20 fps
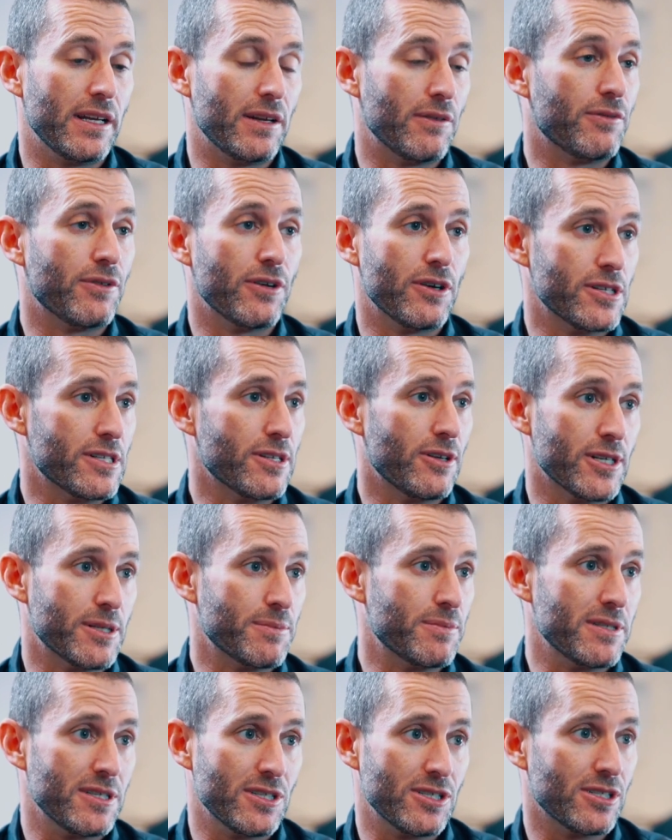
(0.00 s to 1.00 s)
in a first loss
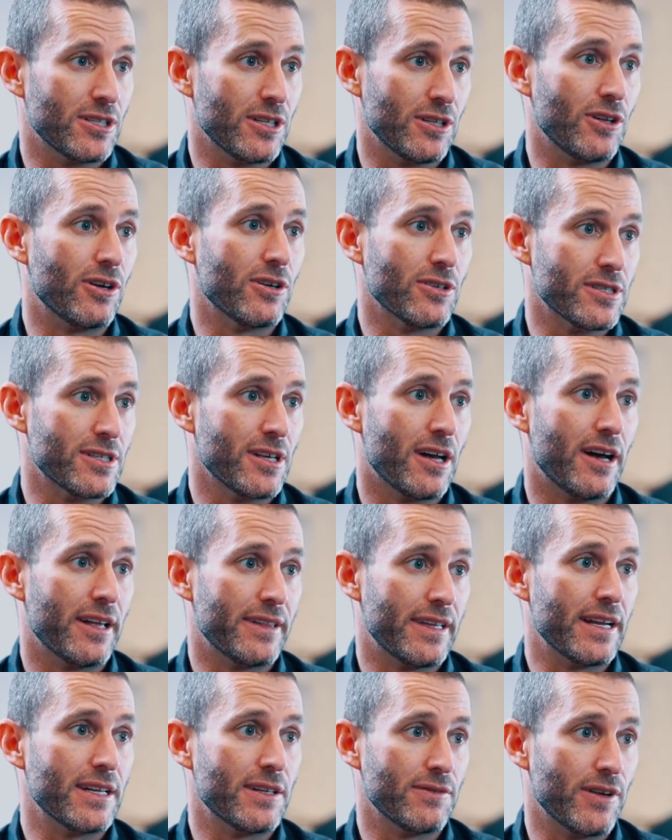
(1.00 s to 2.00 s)
position
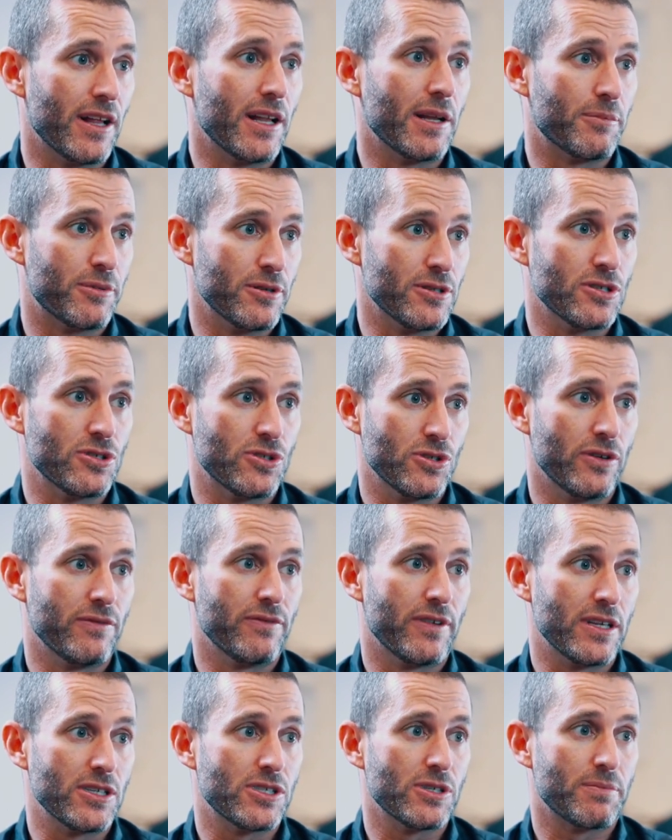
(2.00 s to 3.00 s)
alongside that developer as a joint
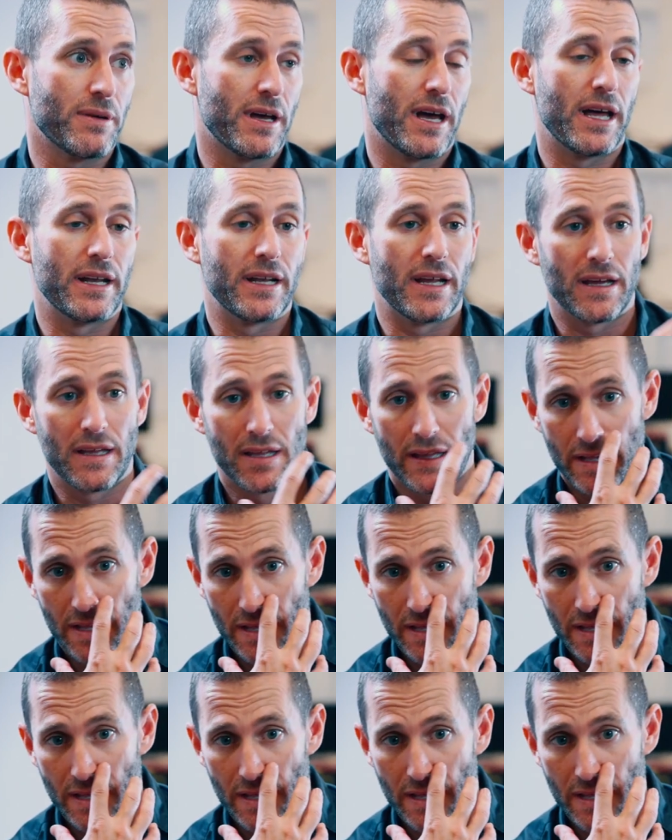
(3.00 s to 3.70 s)
venture partner.